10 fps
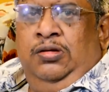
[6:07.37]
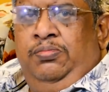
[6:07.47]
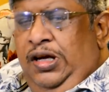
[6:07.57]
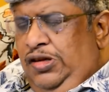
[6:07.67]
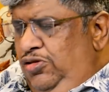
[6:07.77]

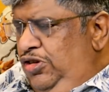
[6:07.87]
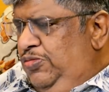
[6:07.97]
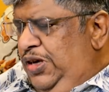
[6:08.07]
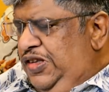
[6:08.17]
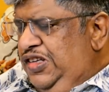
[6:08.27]
Byju is
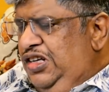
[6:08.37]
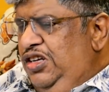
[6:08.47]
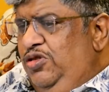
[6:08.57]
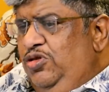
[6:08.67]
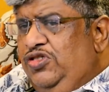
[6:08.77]

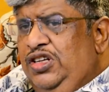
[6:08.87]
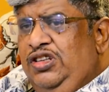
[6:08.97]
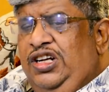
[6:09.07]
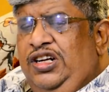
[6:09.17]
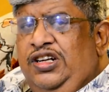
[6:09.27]
basically using
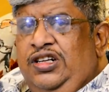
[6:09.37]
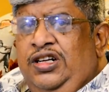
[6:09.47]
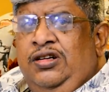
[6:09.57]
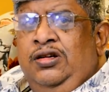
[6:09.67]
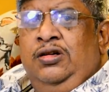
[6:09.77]
the
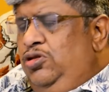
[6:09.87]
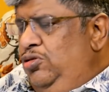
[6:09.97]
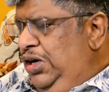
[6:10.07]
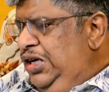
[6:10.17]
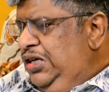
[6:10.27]
internet to
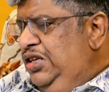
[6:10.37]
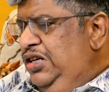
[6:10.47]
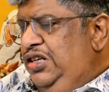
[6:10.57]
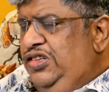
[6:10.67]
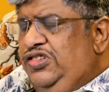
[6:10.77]
connect the
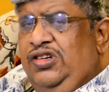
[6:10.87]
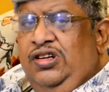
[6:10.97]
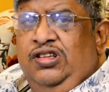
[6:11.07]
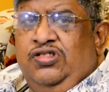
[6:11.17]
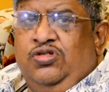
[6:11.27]
teacher
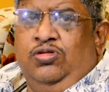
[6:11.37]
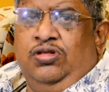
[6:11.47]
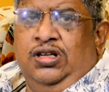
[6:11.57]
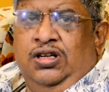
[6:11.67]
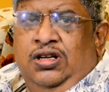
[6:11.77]
and the
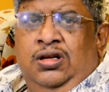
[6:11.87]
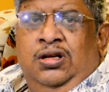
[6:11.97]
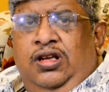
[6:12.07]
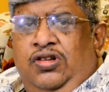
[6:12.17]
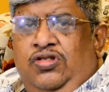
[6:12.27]
student.
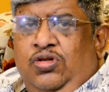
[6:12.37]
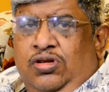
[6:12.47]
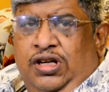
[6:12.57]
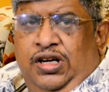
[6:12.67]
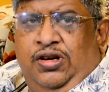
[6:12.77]
There is no
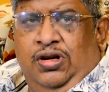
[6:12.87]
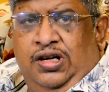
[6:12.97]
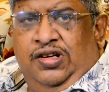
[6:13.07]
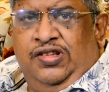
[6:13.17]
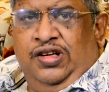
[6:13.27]
great
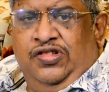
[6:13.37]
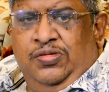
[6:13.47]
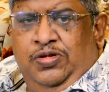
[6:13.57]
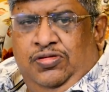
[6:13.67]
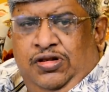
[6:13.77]
rocket science
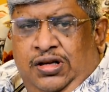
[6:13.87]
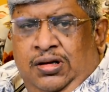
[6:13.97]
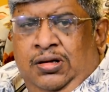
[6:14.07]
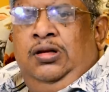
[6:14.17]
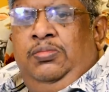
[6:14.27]
about it,
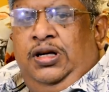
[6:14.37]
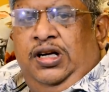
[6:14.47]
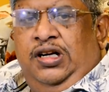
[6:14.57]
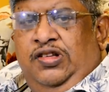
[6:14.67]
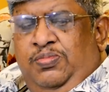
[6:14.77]
but
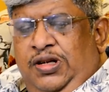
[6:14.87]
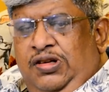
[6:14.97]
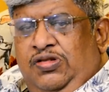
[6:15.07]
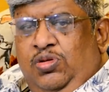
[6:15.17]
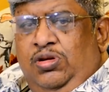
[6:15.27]
it is being
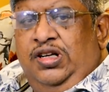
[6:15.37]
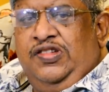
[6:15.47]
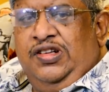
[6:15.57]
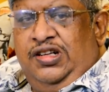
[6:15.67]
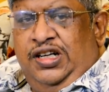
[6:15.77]
sold as
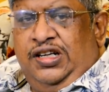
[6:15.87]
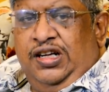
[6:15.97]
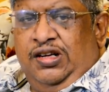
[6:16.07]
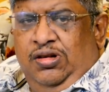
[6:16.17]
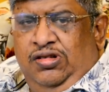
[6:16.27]
a great
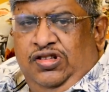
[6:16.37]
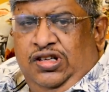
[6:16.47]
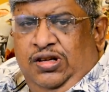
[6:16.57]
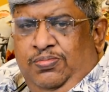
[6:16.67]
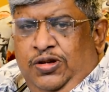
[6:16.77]
technology
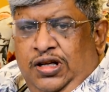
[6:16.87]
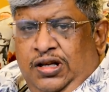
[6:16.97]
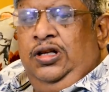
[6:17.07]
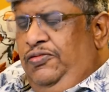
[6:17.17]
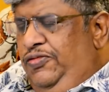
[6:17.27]
company.
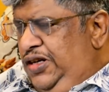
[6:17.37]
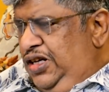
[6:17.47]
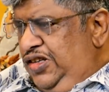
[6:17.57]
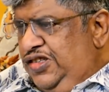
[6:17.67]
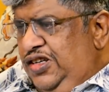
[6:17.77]
If it
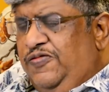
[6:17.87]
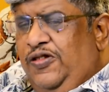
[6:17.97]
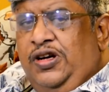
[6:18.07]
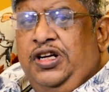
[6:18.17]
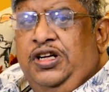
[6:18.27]
lists at
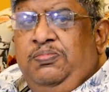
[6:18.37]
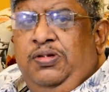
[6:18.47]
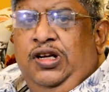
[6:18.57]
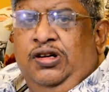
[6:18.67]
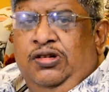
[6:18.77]
forty-eight
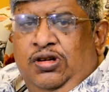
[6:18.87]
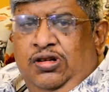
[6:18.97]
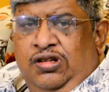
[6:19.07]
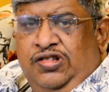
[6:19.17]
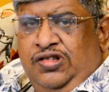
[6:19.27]
billion
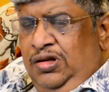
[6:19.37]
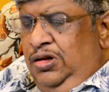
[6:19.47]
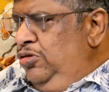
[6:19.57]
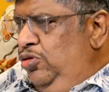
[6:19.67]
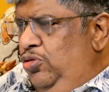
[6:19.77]
dollars
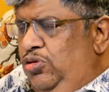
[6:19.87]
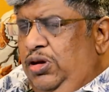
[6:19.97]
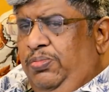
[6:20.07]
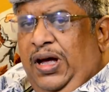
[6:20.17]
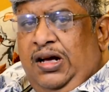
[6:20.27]
through the
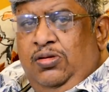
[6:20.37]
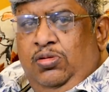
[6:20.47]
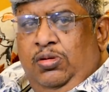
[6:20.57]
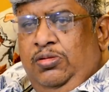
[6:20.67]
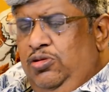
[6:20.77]
back
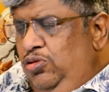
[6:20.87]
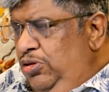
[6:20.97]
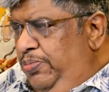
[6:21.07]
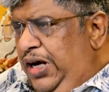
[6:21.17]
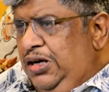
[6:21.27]
row, through
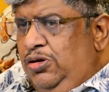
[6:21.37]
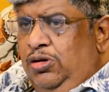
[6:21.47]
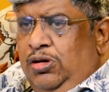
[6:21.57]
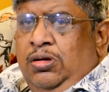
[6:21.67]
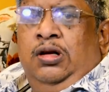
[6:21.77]
the back
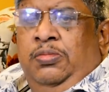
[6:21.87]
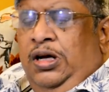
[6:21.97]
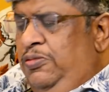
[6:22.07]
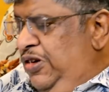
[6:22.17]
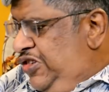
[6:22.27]
door
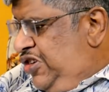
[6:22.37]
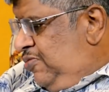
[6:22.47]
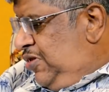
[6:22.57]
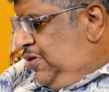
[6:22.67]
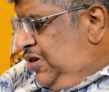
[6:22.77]
by merging
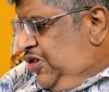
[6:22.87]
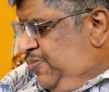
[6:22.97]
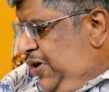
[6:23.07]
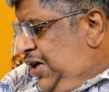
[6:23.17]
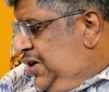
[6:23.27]
with a
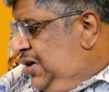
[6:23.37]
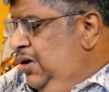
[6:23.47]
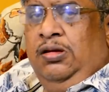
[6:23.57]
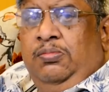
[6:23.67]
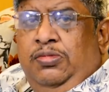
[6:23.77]
SPAC,
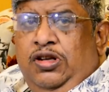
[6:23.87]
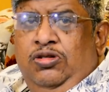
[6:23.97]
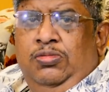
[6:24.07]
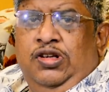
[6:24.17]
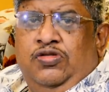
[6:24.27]

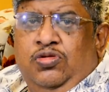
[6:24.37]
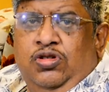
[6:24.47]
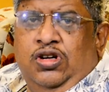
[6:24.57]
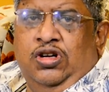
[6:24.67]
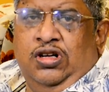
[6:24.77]
believe me,
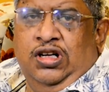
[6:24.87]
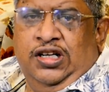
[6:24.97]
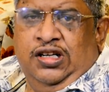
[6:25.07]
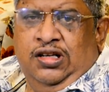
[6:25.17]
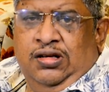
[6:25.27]
sooner or
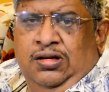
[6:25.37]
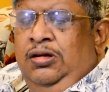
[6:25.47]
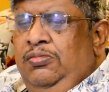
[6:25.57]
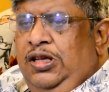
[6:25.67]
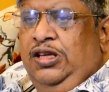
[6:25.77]
later,
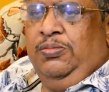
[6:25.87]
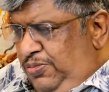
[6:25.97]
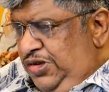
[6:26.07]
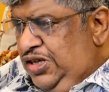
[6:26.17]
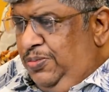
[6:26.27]
when the
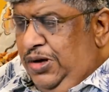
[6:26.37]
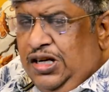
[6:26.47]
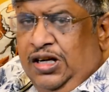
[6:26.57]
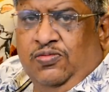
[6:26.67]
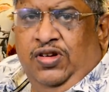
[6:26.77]
Mister
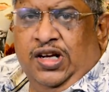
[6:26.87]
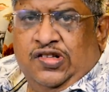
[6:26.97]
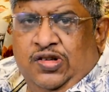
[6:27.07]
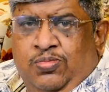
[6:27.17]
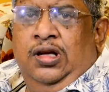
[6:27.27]
Market
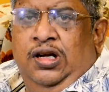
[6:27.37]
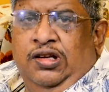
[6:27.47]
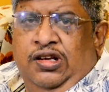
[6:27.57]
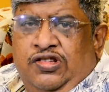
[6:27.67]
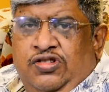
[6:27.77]
wakes up
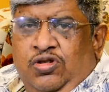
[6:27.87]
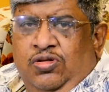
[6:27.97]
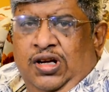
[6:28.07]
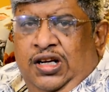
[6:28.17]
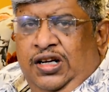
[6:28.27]
and gets to
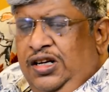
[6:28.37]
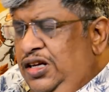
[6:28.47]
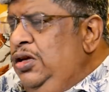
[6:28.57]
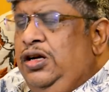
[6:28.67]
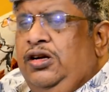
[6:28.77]

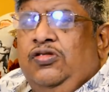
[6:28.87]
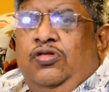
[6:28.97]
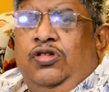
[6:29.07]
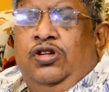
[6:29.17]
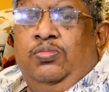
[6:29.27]
reality, it is
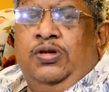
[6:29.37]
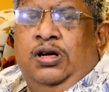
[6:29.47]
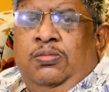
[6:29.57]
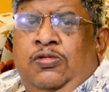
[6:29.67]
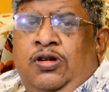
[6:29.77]
going to
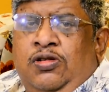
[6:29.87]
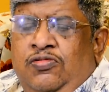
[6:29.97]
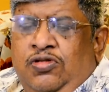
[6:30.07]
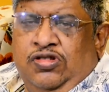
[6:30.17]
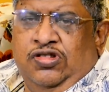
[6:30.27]
become one of
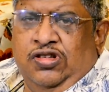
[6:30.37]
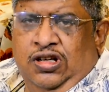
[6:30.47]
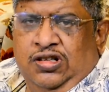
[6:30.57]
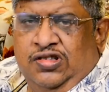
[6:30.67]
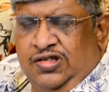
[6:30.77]
those
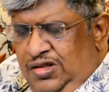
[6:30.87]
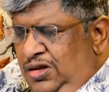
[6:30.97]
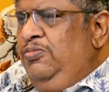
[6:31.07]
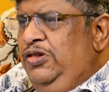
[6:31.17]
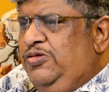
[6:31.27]
stocks
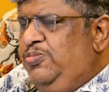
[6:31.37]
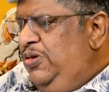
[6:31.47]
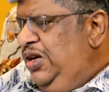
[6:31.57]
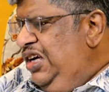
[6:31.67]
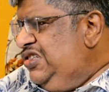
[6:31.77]
which
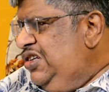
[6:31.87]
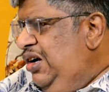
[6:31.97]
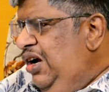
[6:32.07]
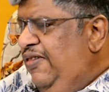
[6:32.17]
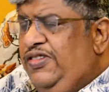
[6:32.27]

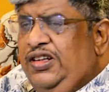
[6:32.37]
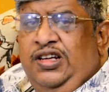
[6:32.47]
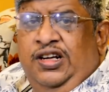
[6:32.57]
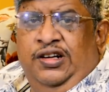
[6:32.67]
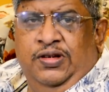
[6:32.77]
lasted after
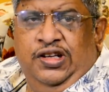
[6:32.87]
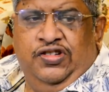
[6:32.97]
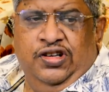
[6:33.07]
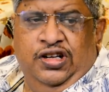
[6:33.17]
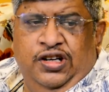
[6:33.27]
the in
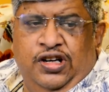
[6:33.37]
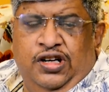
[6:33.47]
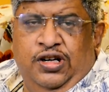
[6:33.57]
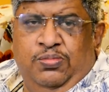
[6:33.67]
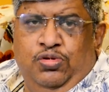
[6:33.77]
initial
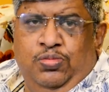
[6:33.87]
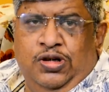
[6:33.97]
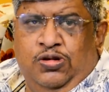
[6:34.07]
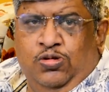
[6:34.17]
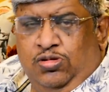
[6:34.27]
internet boom
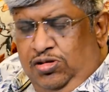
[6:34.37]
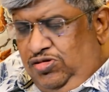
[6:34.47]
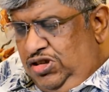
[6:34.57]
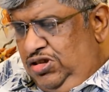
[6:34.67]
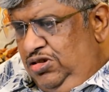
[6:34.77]
at two
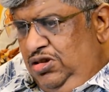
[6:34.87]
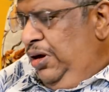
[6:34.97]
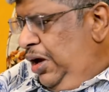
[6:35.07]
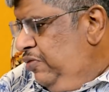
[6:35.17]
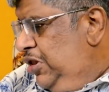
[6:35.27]
thousand.
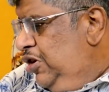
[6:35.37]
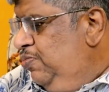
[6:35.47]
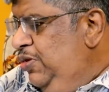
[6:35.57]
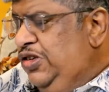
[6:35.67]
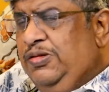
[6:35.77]
I will
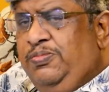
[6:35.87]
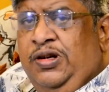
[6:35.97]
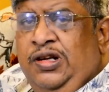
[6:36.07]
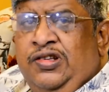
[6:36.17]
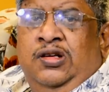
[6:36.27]
not be
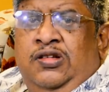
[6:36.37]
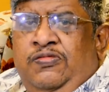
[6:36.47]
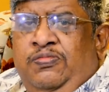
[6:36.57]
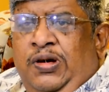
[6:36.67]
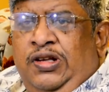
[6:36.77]
surprised if
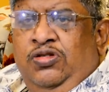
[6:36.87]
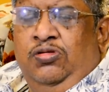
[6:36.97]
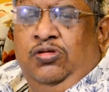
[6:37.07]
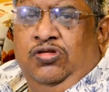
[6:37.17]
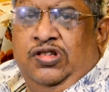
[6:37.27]
Byju
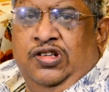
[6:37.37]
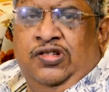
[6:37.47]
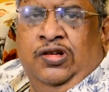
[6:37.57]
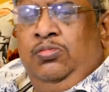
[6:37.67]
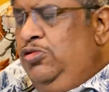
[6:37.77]

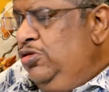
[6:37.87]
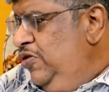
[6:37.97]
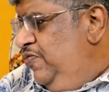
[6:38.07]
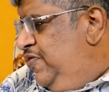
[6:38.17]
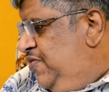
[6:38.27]
loses more
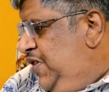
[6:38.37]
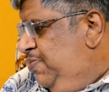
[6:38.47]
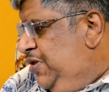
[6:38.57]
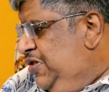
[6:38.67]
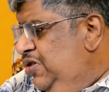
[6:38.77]
than fifty
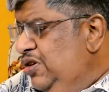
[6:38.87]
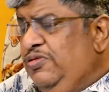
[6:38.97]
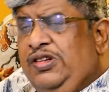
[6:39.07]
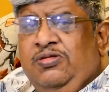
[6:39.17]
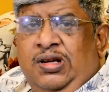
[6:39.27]
percent of
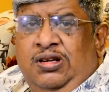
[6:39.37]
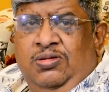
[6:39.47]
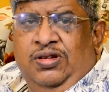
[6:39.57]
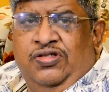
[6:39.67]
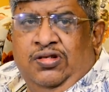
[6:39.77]
its
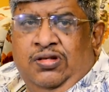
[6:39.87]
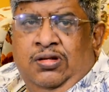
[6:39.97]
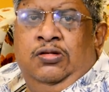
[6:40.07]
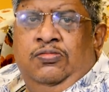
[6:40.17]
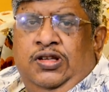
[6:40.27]
valuation
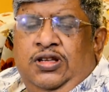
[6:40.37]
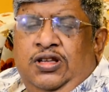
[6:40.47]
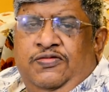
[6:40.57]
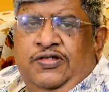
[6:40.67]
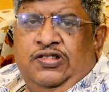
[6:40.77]
within
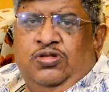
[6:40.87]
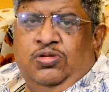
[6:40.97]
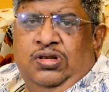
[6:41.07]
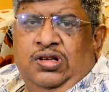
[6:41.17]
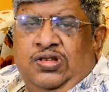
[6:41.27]
the first
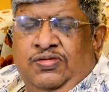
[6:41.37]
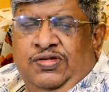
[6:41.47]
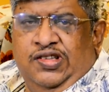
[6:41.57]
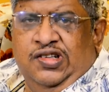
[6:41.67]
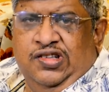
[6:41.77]
two years of
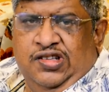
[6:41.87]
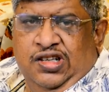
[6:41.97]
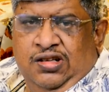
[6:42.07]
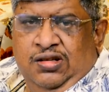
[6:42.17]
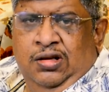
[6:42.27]
its
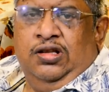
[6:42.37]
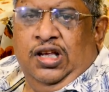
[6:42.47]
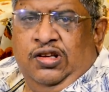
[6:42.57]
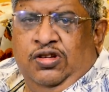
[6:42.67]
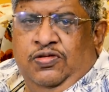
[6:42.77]
listing.
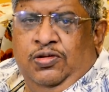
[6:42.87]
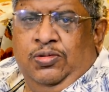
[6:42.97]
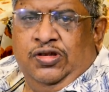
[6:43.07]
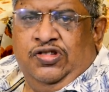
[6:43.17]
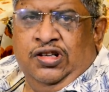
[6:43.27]
Thank you for
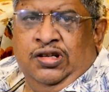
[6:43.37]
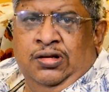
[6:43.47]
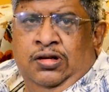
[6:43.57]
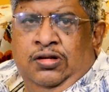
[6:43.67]
watching.